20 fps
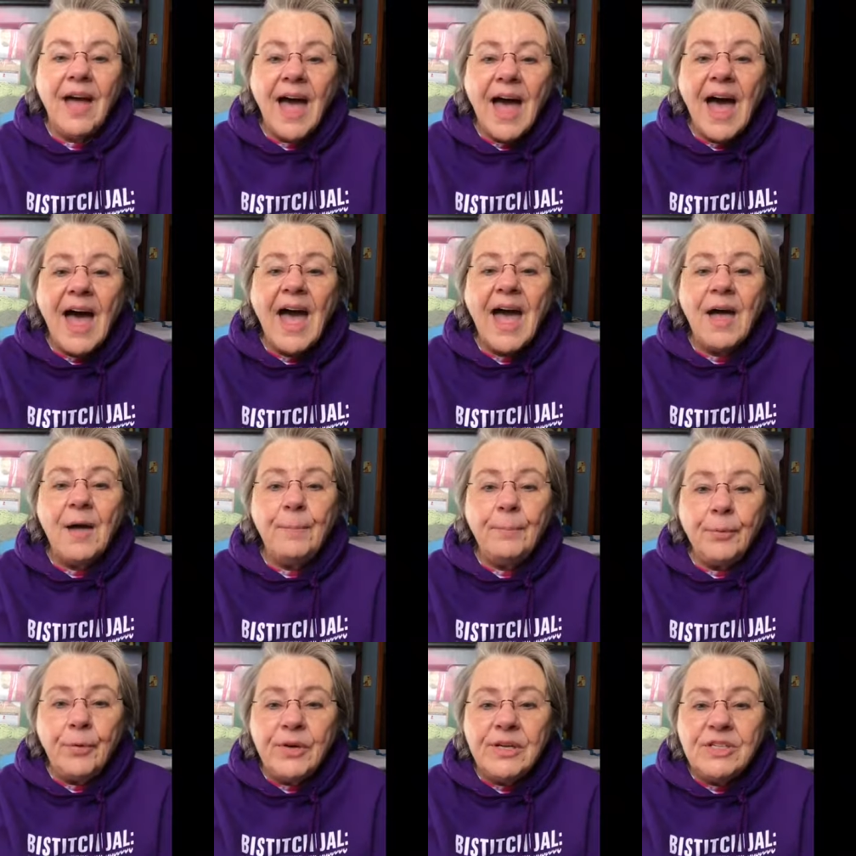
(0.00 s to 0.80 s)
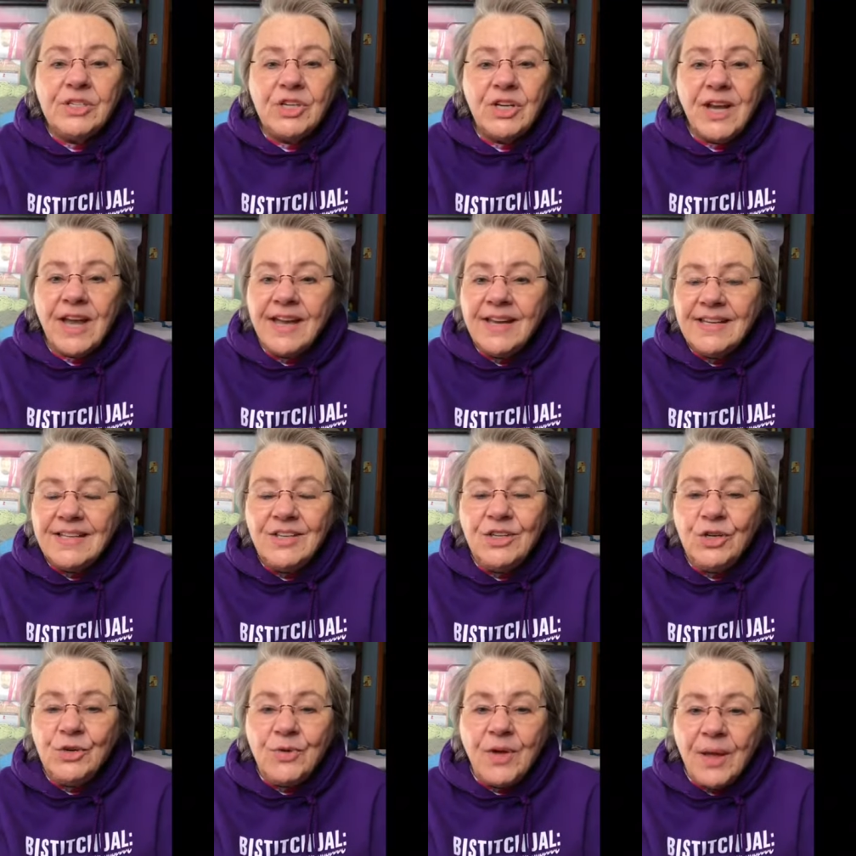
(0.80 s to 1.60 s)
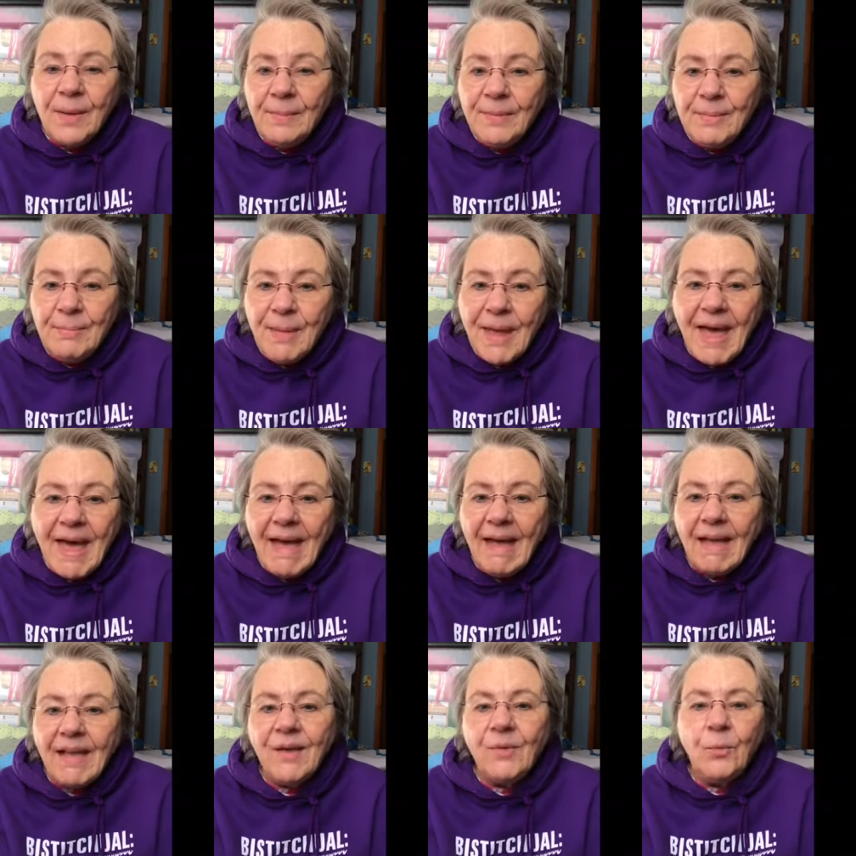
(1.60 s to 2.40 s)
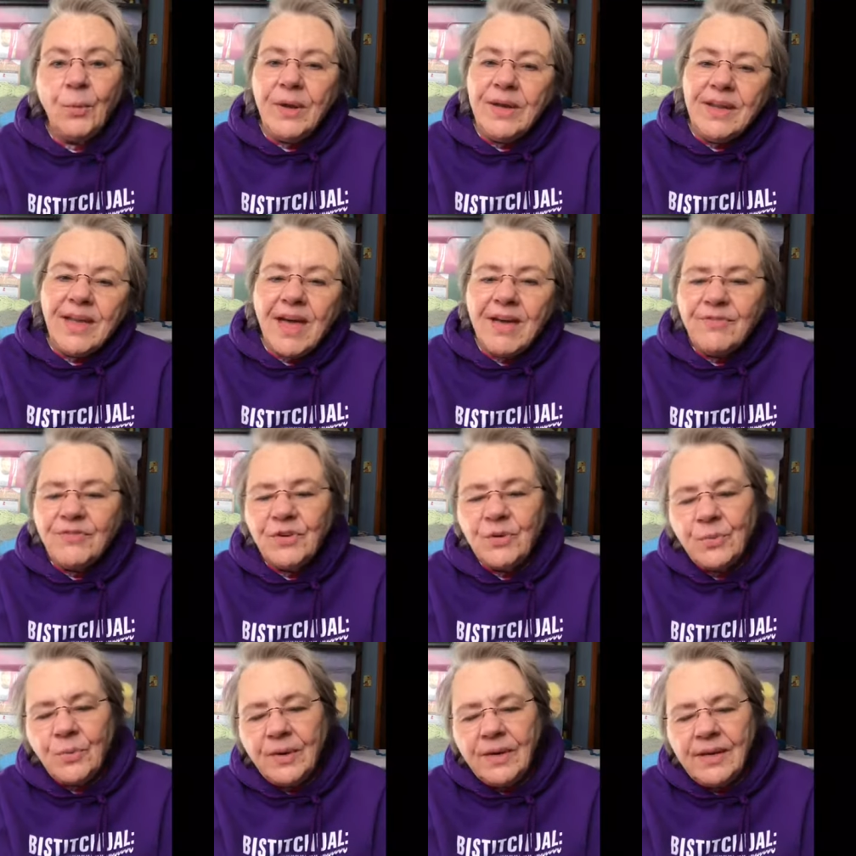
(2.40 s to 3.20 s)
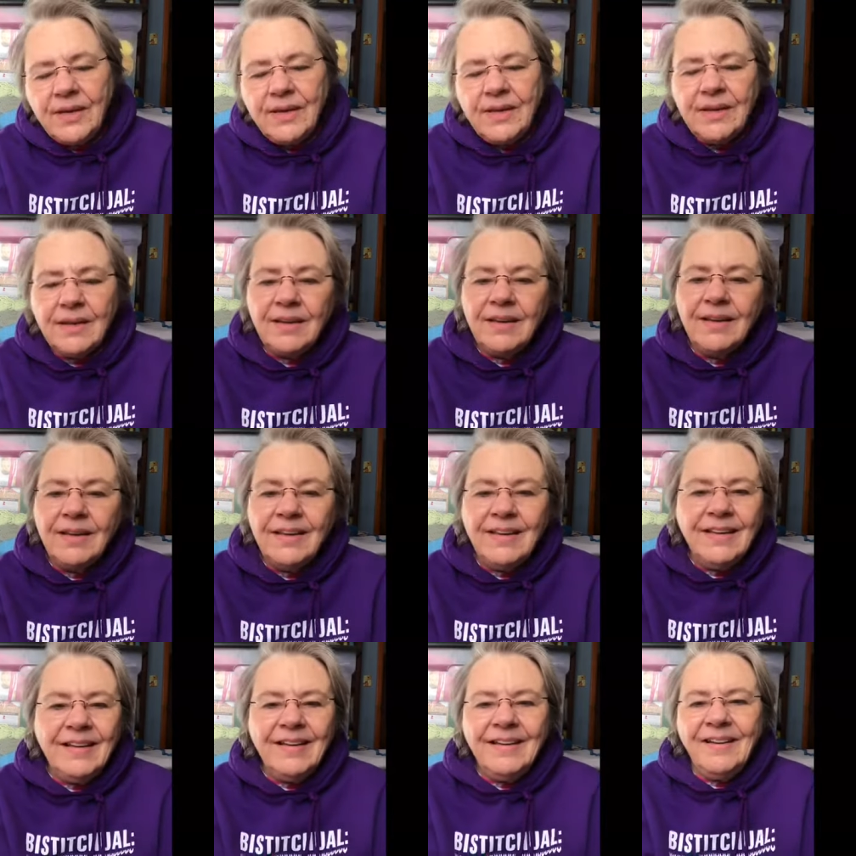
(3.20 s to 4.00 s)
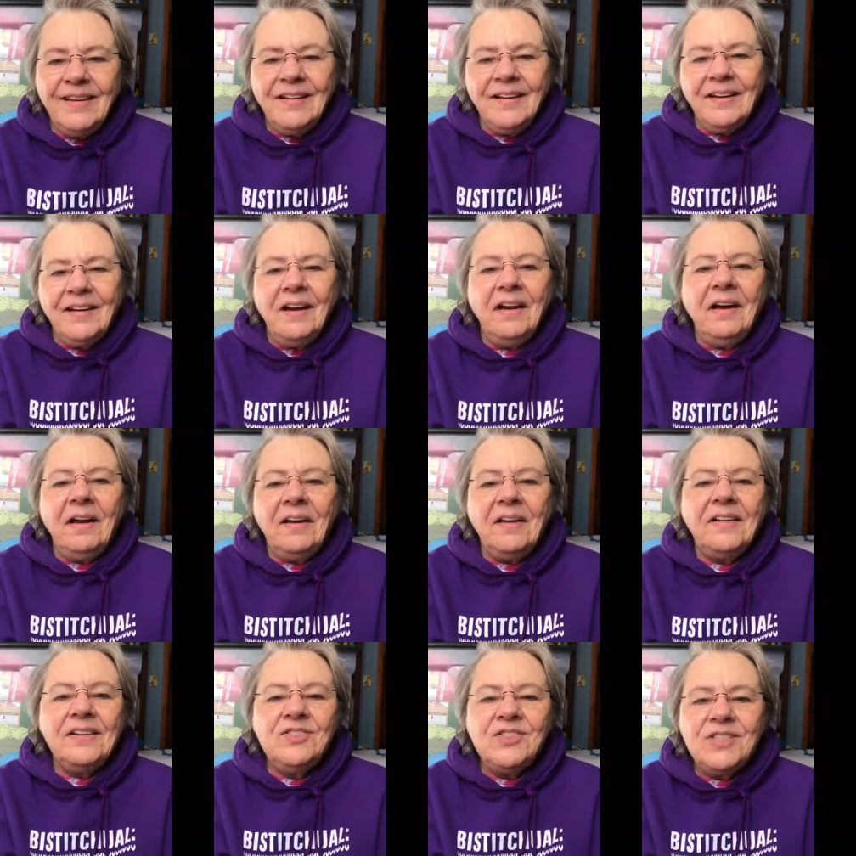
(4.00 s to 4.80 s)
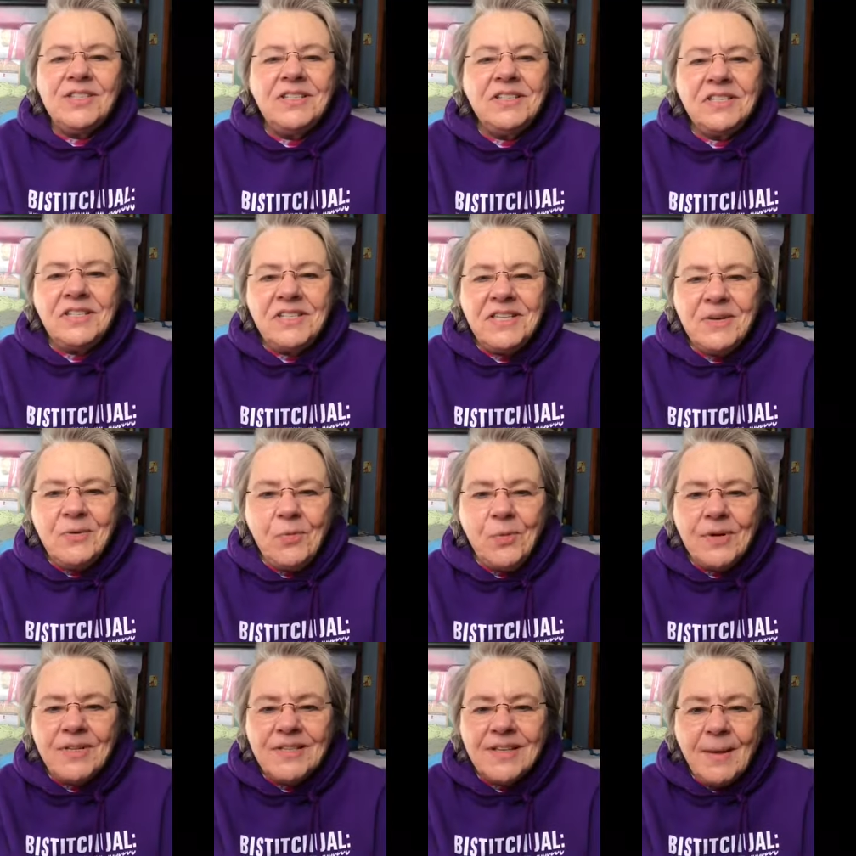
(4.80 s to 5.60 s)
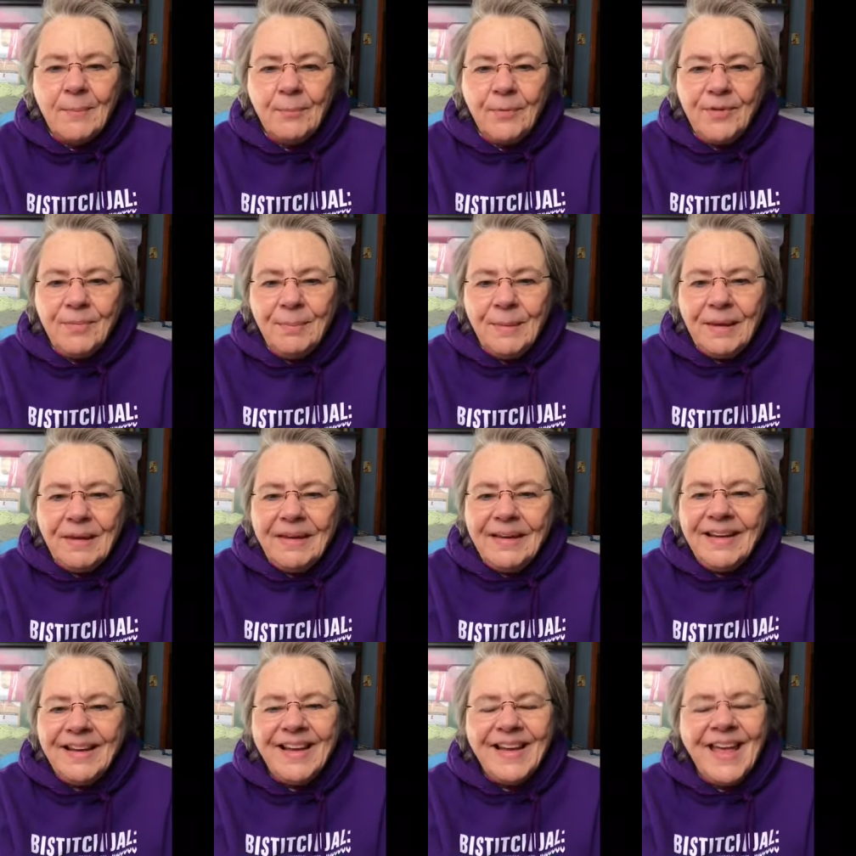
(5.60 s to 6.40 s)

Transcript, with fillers: I appreciate you coming back week after week uh, just to see what's up with me.